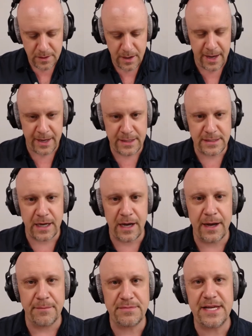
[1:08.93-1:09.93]
and
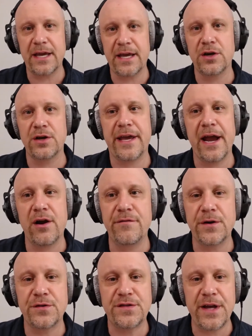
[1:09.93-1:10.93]
taking good care
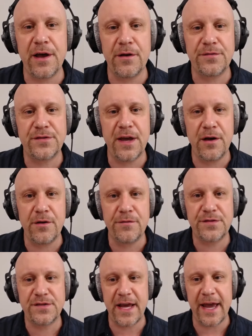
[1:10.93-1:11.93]
of yourselves,
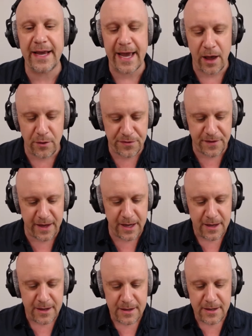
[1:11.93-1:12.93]
staying
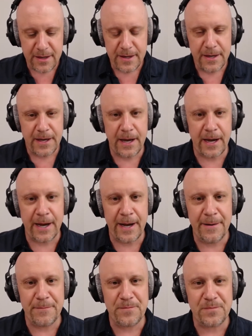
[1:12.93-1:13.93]
healthy.
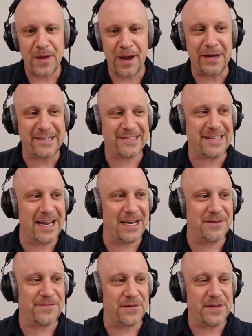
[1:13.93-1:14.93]
I'm
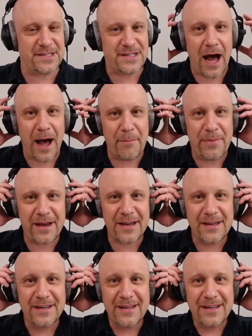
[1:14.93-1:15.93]
excited for this
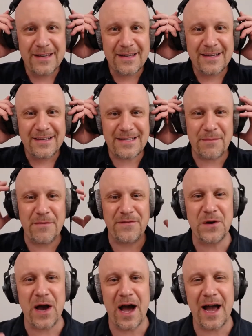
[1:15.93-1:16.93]
topic. Some of
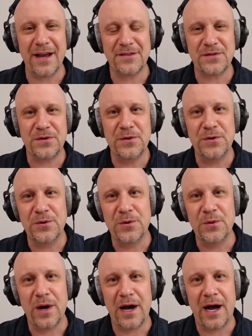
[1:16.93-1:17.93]
you guys
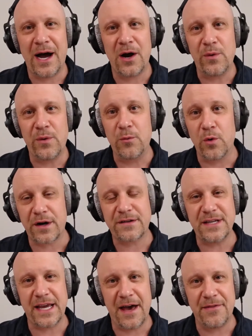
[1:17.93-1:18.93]
who we
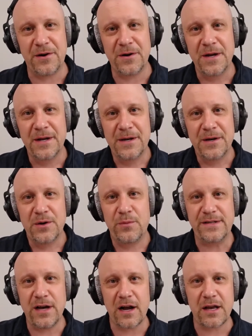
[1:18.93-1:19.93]
work together,
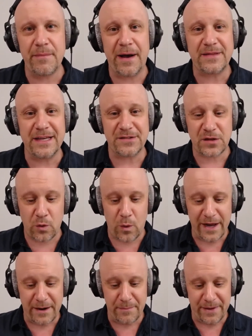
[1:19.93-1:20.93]
we talk about this
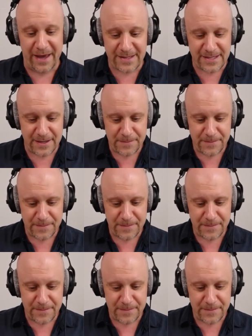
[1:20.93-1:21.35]
quite a bit,